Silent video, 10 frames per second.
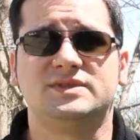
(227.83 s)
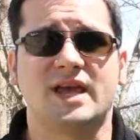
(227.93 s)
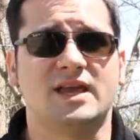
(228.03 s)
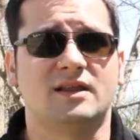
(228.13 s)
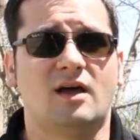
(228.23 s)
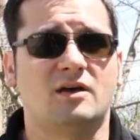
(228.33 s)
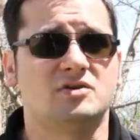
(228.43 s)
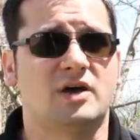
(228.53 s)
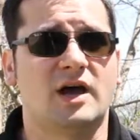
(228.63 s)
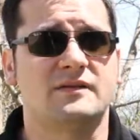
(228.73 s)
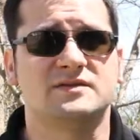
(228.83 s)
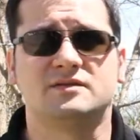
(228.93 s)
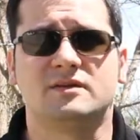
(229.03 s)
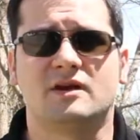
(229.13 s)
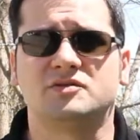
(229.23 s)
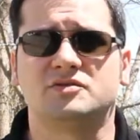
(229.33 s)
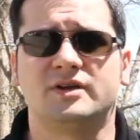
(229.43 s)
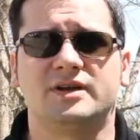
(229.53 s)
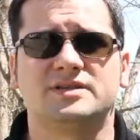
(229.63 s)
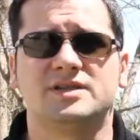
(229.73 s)
Taking long drives through the
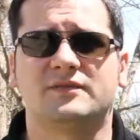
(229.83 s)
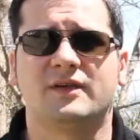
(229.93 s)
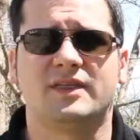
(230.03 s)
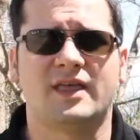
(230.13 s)
country, stuff like